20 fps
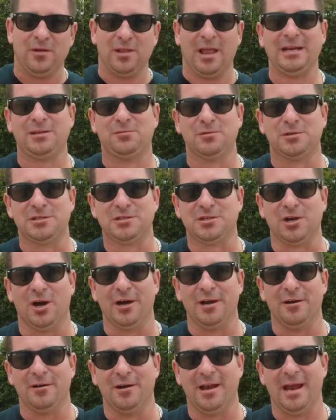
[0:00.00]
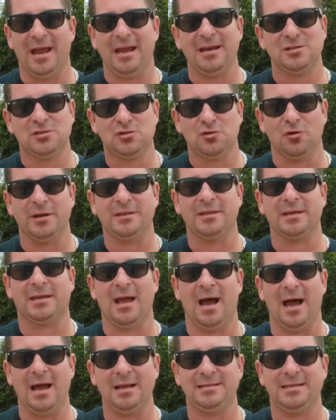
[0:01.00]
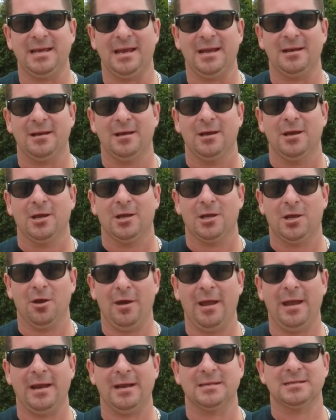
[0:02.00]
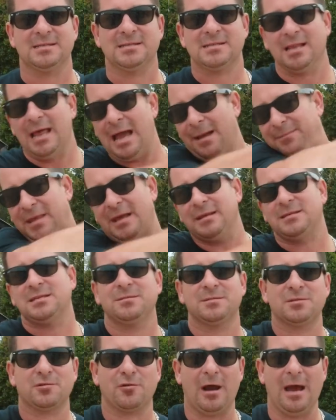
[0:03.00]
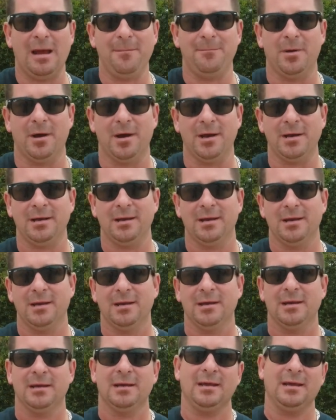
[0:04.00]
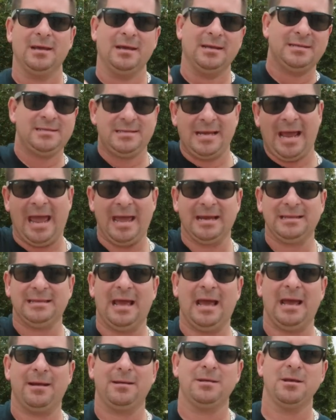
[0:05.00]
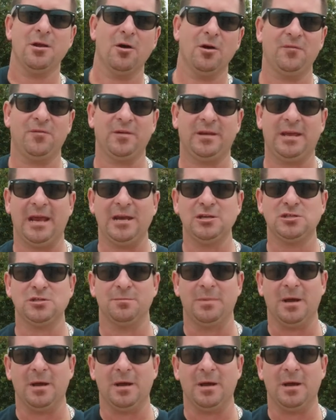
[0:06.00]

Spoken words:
you liked what you saw here today, enjoyed the content, go ahead and slap that subscribe button, tag that notification